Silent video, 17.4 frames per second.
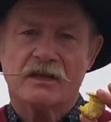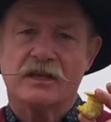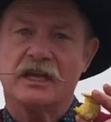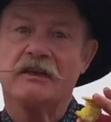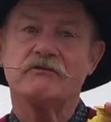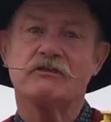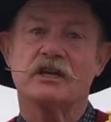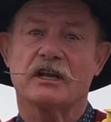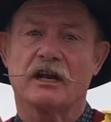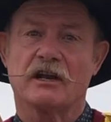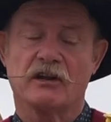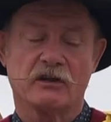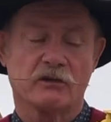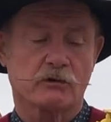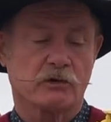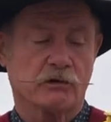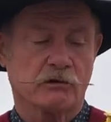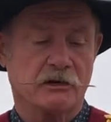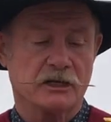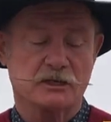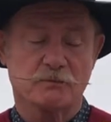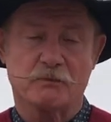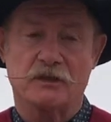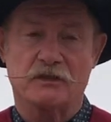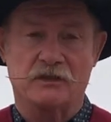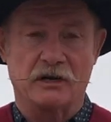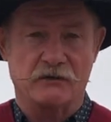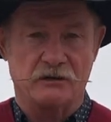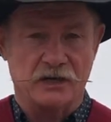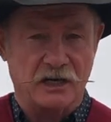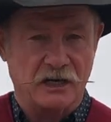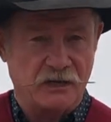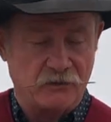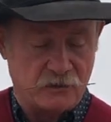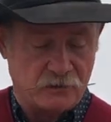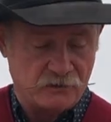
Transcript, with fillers: Gives it a little crunch, but they're done.